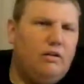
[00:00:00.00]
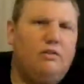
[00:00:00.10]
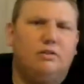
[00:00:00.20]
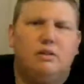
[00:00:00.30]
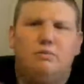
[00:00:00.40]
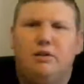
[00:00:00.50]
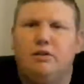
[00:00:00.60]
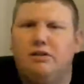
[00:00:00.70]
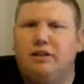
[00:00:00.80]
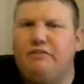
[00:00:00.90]
Some of
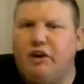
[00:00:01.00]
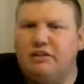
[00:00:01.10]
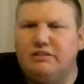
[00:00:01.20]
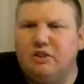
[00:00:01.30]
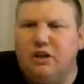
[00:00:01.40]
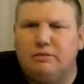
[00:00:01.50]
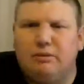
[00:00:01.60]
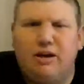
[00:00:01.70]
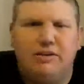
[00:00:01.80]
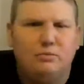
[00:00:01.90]
the safeguards we talked
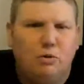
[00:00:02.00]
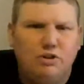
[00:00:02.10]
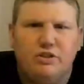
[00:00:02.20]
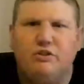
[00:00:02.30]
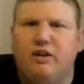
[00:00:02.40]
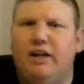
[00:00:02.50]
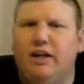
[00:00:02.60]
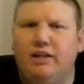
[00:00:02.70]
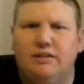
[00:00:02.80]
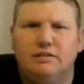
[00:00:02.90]
about is washing your
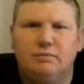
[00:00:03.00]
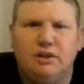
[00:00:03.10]
hands and